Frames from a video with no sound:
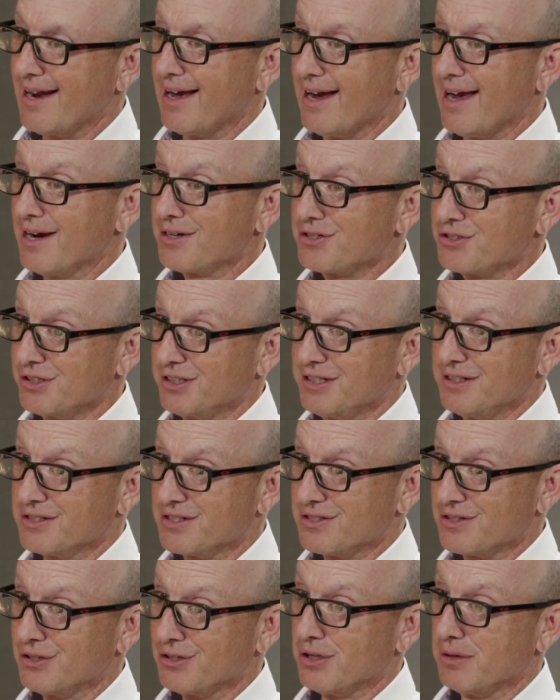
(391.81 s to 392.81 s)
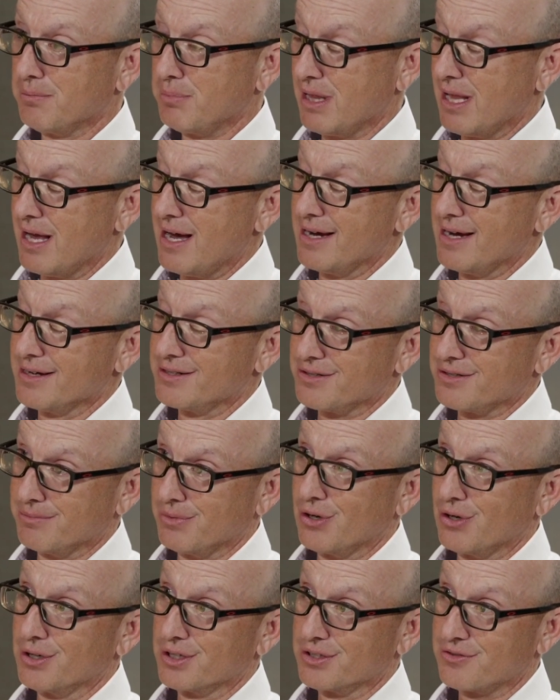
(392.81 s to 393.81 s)
And I actually still apply
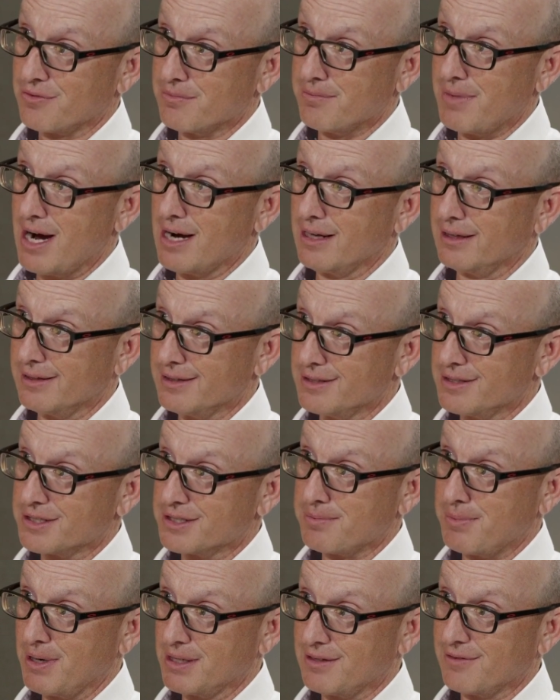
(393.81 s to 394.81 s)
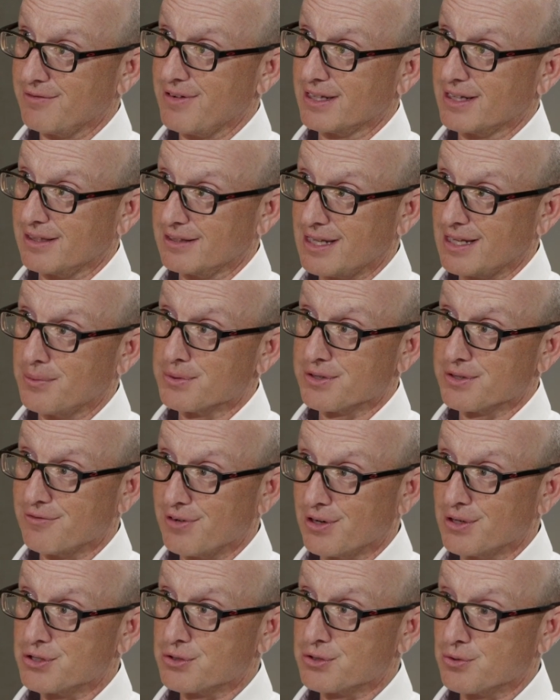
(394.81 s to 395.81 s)
some learnings from Mylan, despite the fact that that was
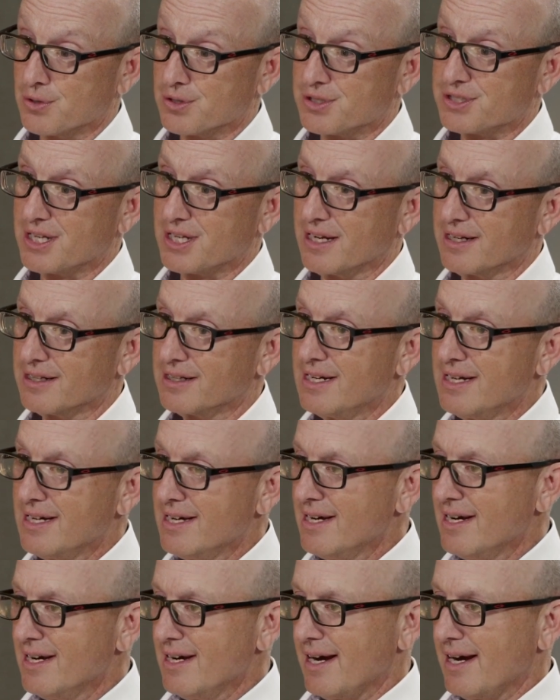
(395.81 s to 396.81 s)
a very short stint.